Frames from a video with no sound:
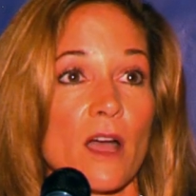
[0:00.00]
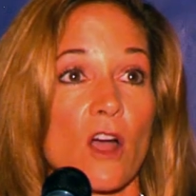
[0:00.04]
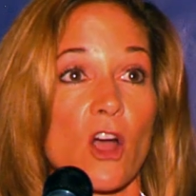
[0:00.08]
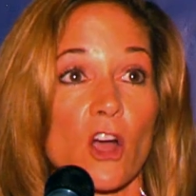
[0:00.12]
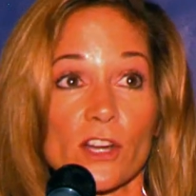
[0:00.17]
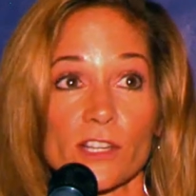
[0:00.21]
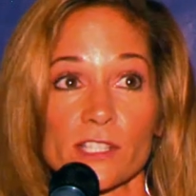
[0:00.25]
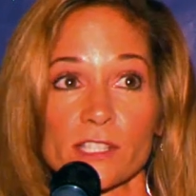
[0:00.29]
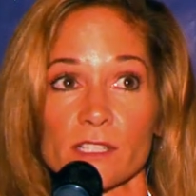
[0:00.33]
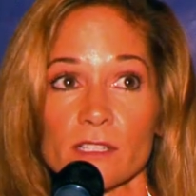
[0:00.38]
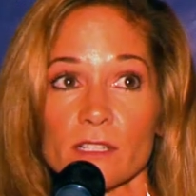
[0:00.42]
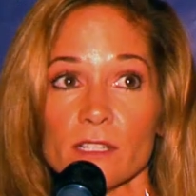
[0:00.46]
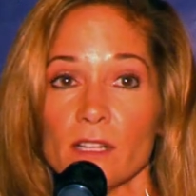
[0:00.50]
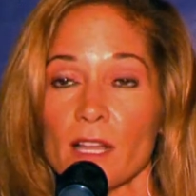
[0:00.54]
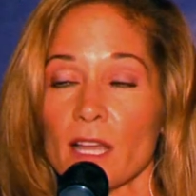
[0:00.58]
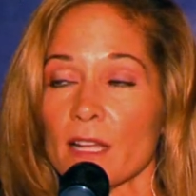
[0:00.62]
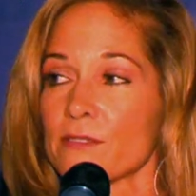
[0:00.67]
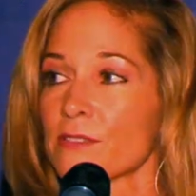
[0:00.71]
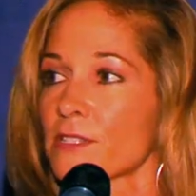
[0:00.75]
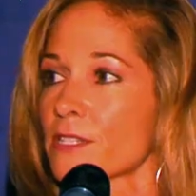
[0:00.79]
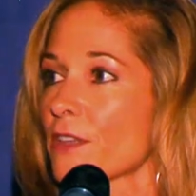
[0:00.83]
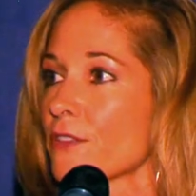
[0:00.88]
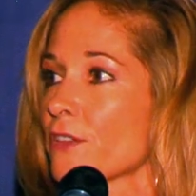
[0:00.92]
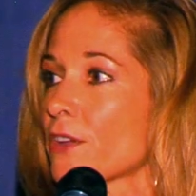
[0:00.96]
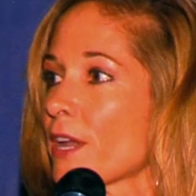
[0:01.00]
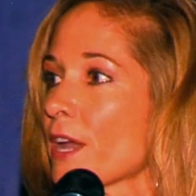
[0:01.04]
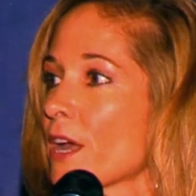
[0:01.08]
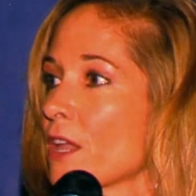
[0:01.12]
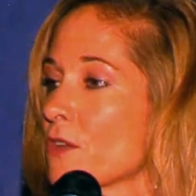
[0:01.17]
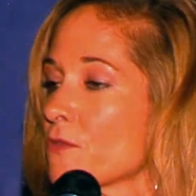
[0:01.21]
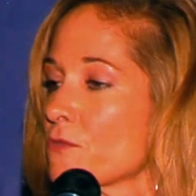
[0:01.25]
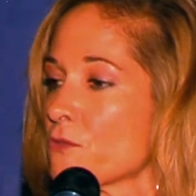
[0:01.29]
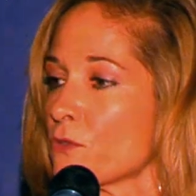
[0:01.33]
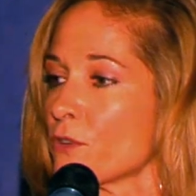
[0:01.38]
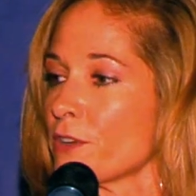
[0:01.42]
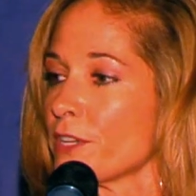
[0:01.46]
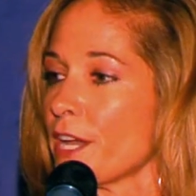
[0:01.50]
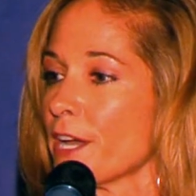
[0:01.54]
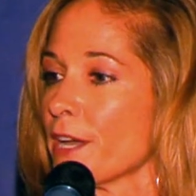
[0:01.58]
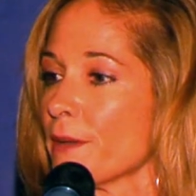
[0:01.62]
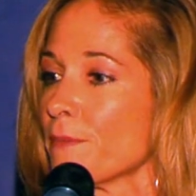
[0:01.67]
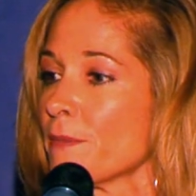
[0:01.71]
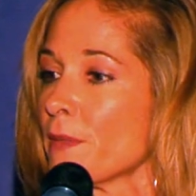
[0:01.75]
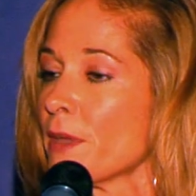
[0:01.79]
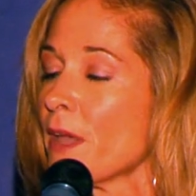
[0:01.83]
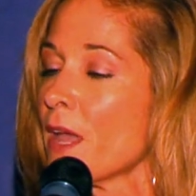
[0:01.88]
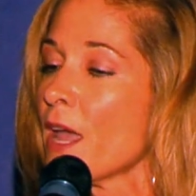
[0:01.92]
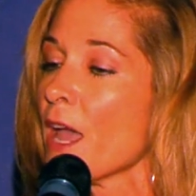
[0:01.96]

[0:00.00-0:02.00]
Arsenal out of Southern California.